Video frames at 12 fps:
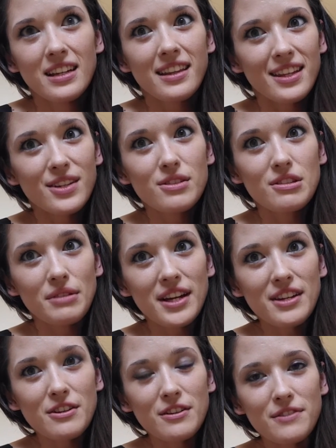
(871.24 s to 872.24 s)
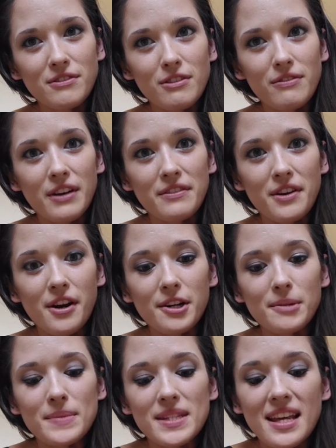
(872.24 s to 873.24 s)
I think it was 355
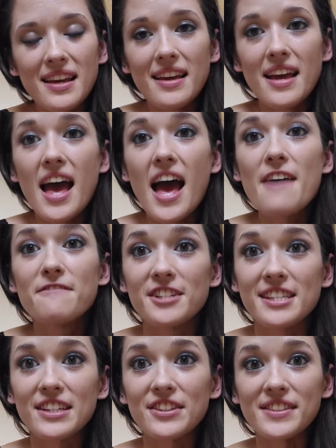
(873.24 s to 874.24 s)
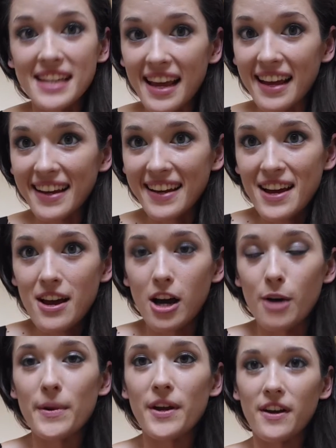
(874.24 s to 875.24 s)
carbs every single day
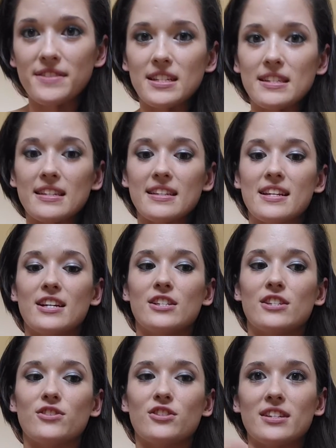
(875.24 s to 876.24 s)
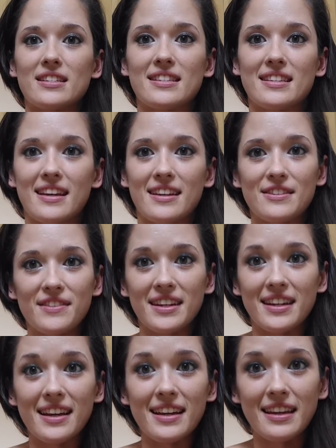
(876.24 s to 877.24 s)
on my off season. So just as kind of
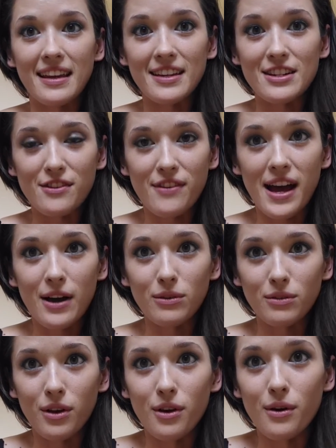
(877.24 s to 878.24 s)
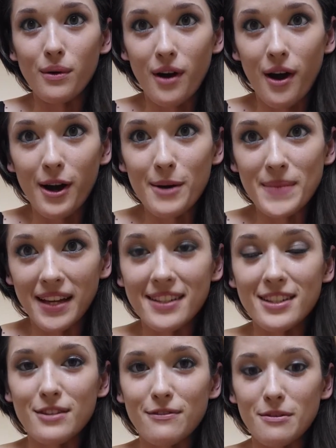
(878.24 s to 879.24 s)
like a gauge of how low carb that
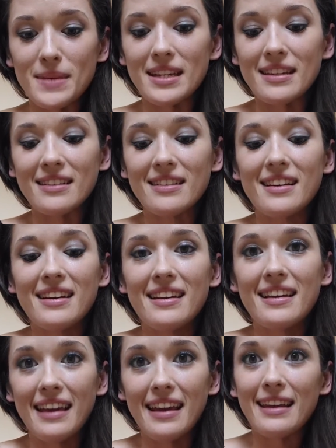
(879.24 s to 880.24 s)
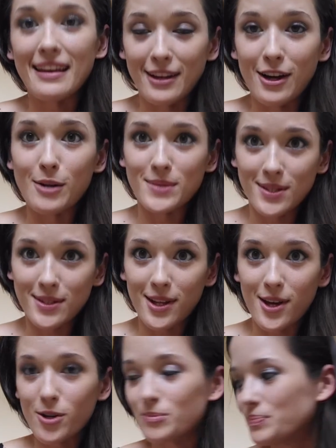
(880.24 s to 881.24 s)
is for me, 88 carbs is
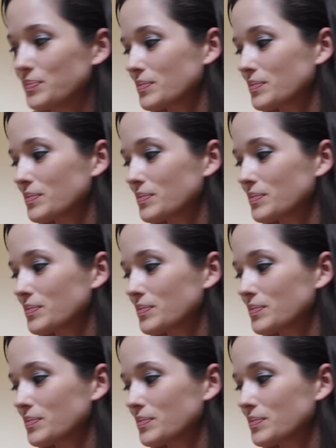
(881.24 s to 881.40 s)
low.